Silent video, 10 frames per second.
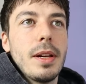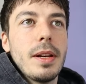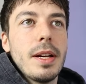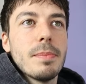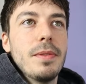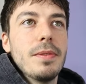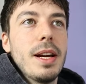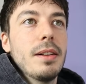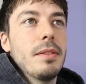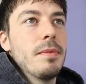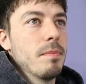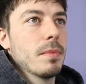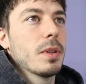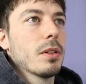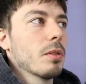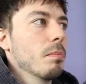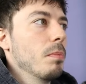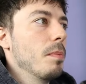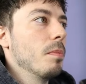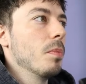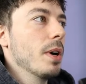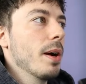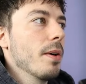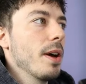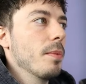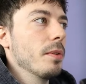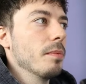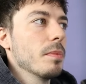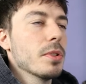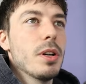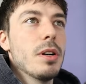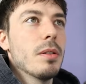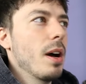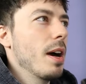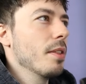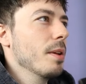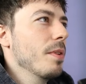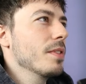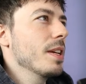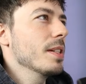Get a nice move down and boom, we're out of that one. So I think we've